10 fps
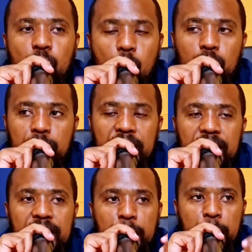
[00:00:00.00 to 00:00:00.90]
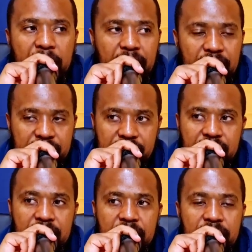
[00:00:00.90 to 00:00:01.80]
stone, meaning
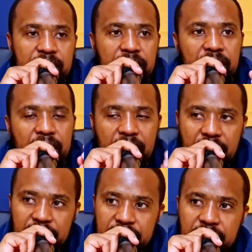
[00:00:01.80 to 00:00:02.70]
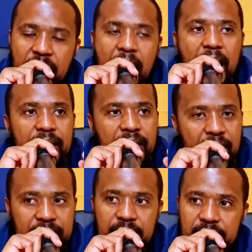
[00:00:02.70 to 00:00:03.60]
rebellious, thick-headed,
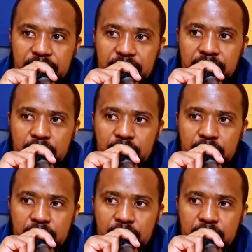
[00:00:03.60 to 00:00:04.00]
hard-hearted,